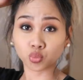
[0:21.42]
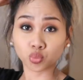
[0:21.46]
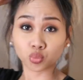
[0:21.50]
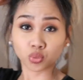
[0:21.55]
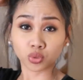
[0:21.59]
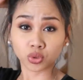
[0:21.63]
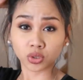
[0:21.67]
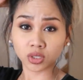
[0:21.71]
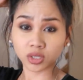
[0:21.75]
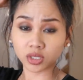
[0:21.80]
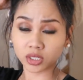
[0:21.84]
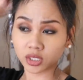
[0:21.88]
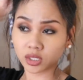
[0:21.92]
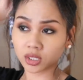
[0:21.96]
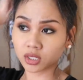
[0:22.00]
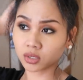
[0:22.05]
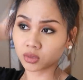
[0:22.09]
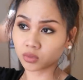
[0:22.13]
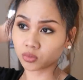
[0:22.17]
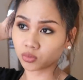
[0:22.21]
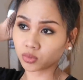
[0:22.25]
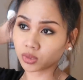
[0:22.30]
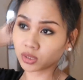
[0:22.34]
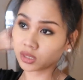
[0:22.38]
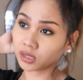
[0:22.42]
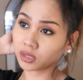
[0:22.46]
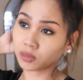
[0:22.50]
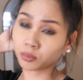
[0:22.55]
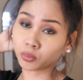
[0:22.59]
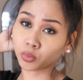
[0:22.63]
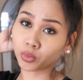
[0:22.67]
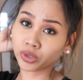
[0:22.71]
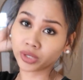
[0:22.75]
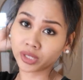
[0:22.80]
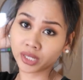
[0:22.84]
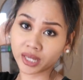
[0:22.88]
It's really,
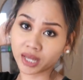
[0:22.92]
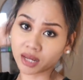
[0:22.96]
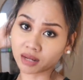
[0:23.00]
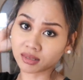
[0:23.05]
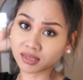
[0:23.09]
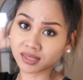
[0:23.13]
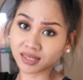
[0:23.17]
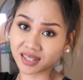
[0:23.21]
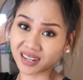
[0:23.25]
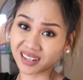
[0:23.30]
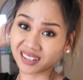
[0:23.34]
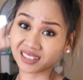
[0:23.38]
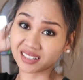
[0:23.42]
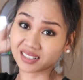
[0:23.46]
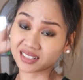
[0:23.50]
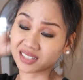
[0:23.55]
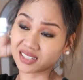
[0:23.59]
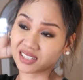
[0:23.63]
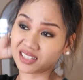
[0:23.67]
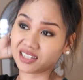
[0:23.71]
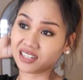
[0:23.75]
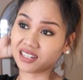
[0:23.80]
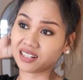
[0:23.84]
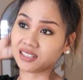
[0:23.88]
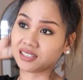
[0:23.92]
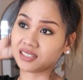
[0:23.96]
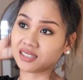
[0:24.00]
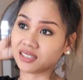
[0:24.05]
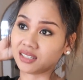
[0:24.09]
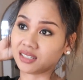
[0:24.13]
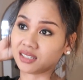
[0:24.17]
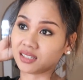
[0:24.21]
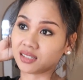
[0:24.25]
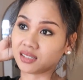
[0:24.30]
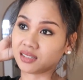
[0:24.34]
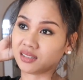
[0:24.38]
really boiling outside. It's
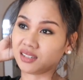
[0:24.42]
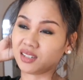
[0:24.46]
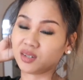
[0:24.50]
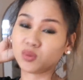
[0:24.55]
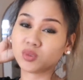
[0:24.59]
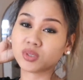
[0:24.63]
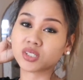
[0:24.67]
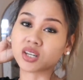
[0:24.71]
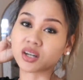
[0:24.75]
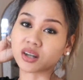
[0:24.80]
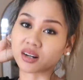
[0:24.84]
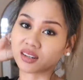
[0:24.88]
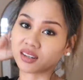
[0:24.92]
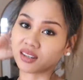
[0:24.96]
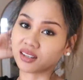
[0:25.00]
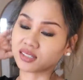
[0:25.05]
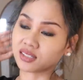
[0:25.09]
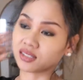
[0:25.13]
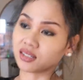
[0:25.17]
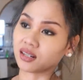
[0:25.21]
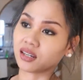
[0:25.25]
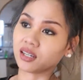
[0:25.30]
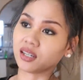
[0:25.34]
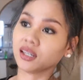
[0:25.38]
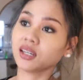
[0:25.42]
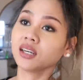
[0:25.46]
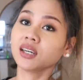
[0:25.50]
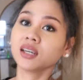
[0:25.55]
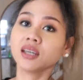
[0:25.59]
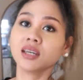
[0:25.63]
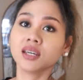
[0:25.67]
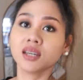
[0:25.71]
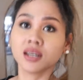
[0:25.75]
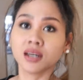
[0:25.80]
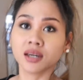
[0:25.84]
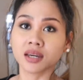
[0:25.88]
36. It was hotter yesterday.
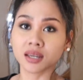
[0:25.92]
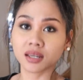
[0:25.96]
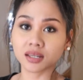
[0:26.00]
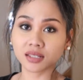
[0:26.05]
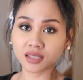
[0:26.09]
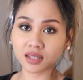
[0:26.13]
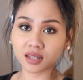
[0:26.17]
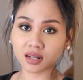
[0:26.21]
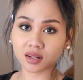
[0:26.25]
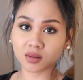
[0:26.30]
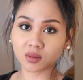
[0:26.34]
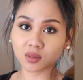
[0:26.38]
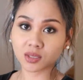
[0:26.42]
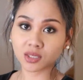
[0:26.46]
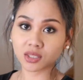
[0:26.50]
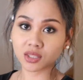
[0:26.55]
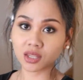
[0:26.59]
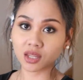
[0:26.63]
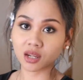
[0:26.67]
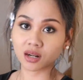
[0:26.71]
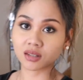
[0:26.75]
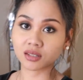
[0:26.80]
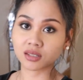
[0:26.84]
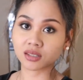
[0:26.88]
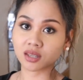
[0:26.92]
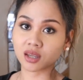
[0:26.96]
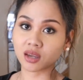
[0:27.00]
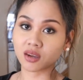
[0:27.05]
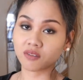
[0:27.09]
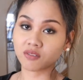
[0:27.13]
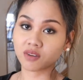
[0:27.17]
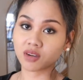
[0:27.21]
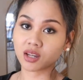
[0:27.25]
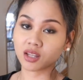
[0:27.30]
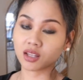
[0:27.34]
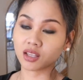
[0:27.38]
Yesterday was
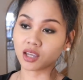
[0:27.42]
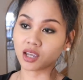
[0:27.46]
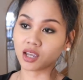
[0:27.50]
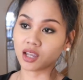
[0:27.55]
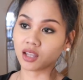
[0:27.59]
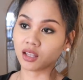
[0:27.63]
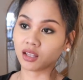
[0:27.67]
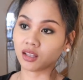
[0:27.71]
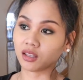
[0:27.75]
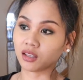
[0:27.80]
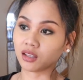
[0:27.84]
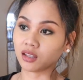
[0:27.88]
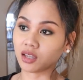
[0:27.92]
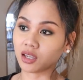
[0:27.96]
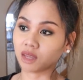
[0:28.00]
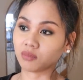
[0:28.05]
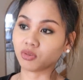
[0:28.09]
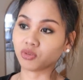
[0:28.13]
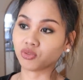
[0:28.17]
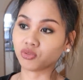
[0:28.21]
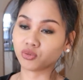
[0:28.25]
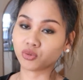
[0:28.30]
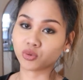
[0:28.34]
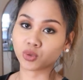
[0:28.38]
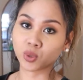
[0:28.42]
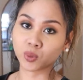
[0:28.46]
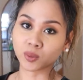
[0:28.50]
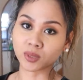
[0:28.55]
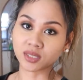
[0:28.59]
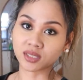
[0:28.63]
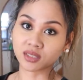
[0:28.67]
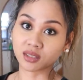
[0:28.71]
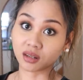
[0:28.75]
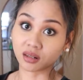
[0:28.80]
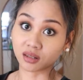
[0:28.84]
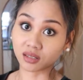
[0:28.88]
37 and the day before
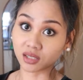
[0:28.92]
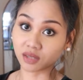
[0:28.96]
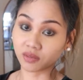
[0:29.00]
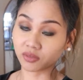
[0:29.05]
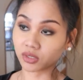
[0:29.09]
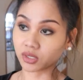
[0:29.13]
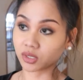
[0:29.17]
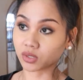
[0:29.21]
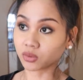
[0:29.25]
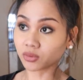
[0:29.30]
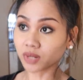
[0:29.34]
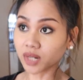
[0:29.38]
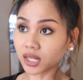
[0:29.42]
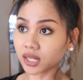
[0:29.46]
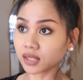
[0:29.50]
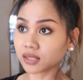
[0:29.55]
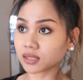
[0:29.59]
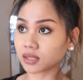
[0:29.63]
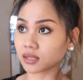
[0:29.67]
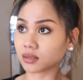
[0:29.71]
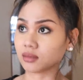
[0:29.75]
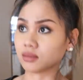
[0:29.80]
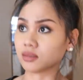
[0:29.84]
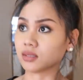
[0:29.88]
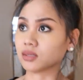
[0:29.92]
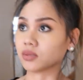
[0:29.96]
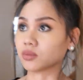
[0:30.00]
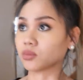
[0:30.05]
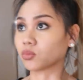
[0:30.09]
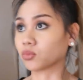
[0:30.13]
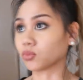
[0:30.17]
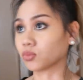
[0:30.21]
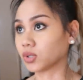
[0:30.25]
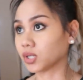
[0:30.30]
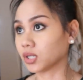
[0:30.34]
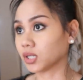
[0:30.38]
was 37 degrees.
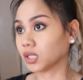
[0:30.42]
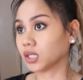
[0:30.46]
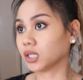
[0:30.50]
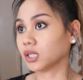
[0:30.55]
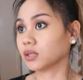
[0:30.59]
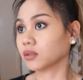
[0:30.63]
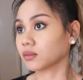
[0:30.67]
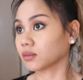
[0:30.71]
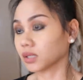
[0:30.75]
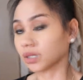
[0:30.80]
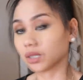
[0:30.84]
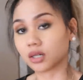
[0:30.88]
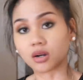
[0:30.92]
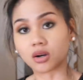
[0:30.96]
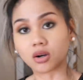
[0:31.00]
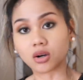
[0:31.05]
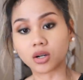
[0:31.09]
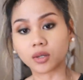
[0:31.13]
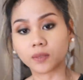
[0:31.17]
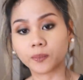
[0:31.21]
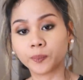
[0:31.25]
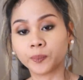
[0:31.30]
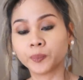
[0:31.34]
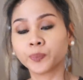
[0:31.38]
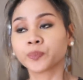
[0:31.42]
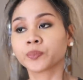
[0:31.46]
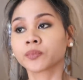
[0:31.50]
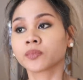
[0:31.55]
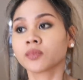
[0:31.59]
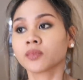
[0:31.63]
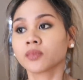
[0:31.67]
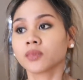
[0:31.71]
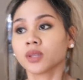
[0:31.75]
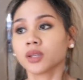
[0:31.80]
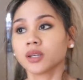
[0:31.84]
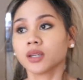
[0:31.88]
It's really, really hot.
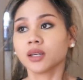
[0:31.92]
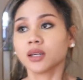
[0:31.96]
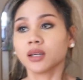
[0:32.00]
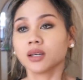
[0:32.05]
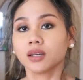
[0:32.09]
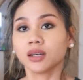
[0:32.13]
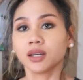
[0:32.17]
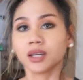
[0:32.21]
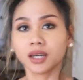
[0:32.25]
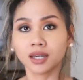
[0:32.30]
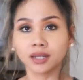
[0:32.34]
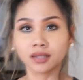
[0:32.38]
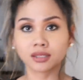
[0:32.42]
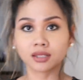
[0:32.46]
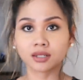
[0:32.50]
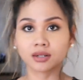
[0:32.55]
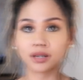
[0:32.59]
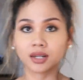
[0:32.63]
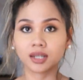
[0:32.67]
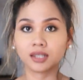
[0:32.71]
It's